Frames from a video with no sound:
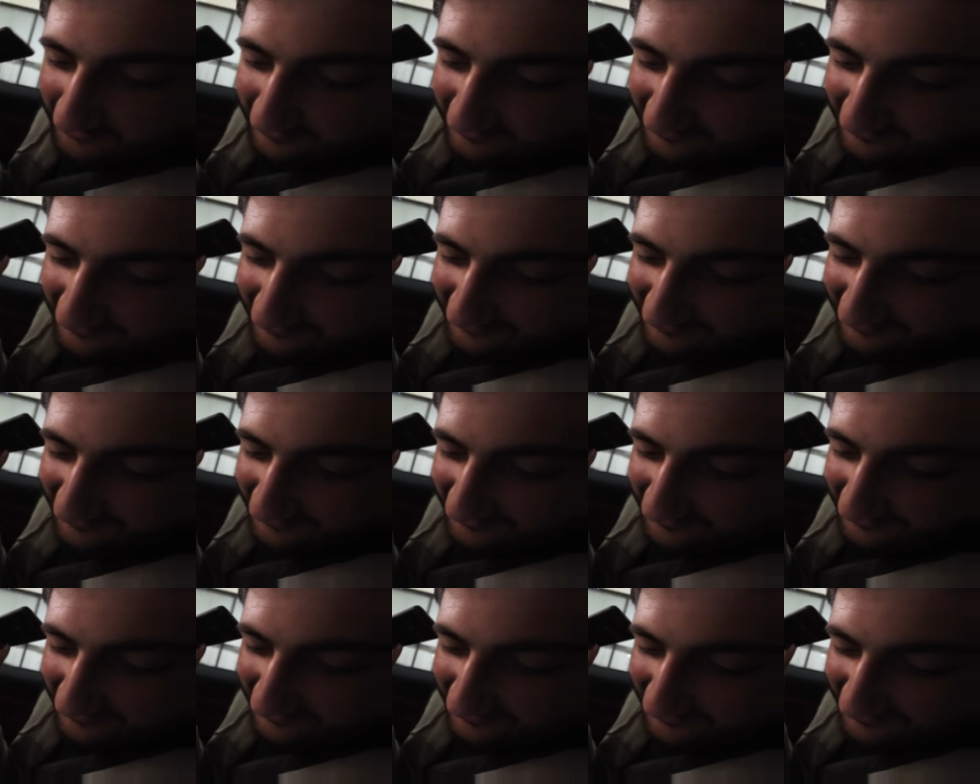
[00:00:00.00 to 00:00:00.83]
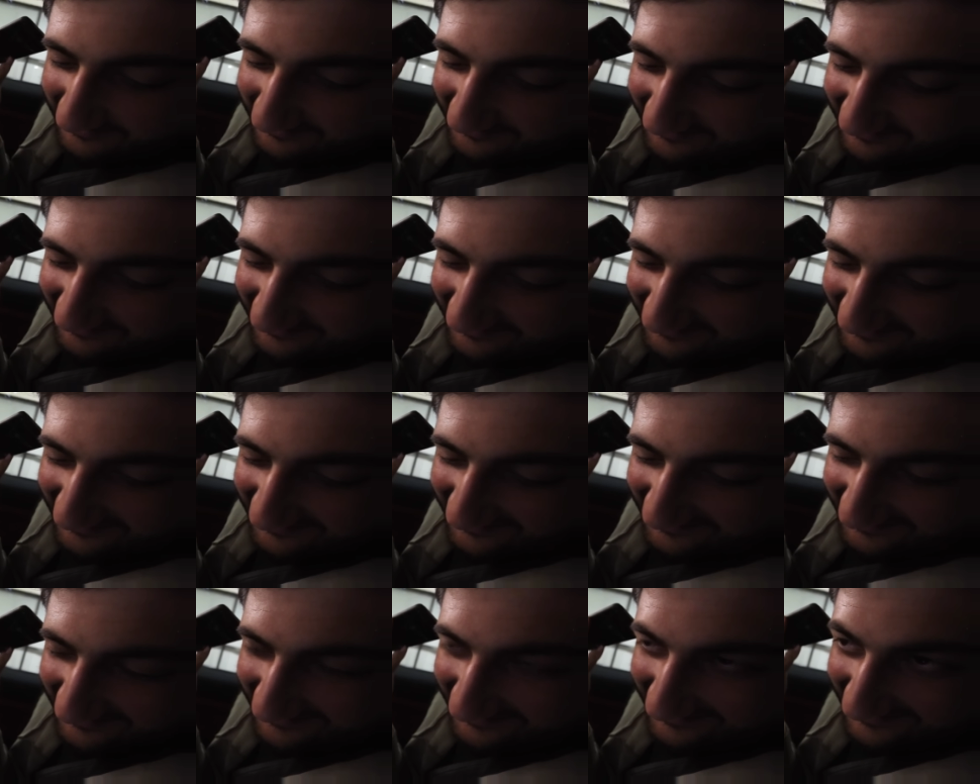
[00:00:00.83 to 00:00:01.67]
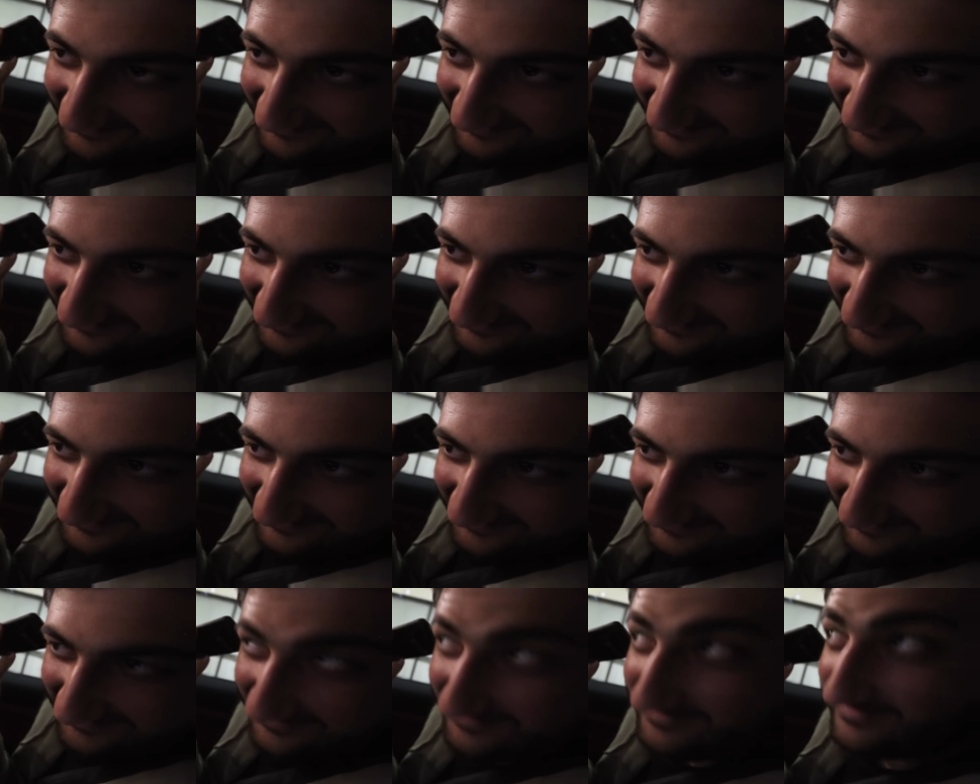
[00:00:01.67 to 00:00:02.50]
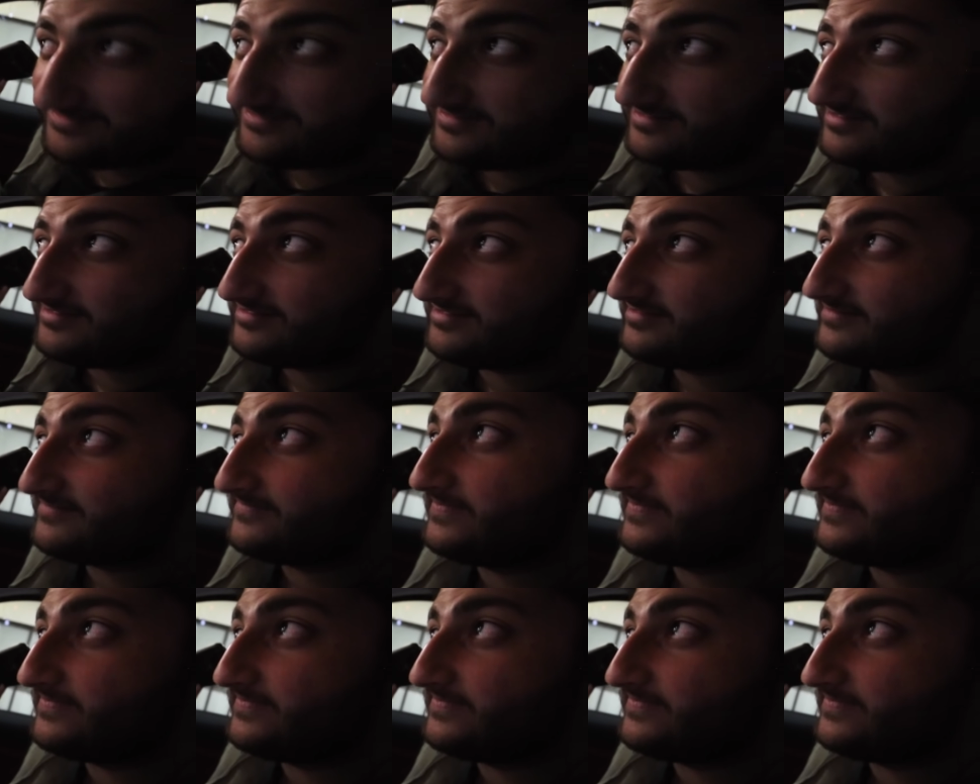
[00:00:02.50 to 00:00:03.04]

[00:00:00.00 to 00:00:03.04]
Nobody speaks.